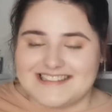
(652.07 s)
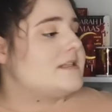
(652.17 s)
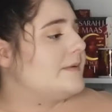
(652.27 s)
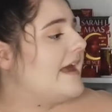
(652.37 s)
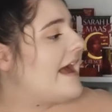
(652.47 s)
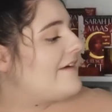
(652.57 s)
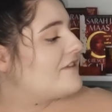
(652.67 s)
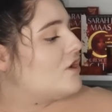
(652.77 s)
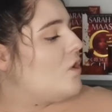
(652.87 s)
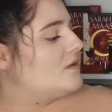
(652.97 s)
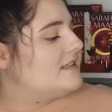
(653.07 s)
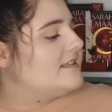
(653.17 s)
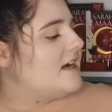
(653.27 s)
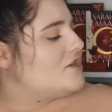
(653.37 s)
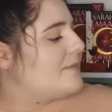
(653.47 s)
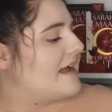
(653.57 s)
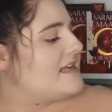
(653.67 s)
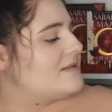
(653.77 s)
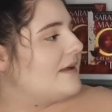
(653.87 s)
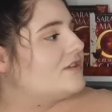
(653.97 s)
Next, we have The Coldest Touch by
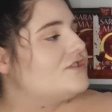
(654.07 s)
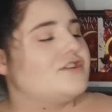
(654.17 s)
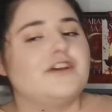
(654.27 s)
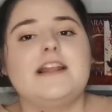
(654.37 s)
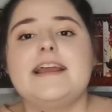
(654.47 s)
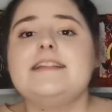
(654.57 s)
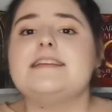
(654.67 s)
Isabel Sterling.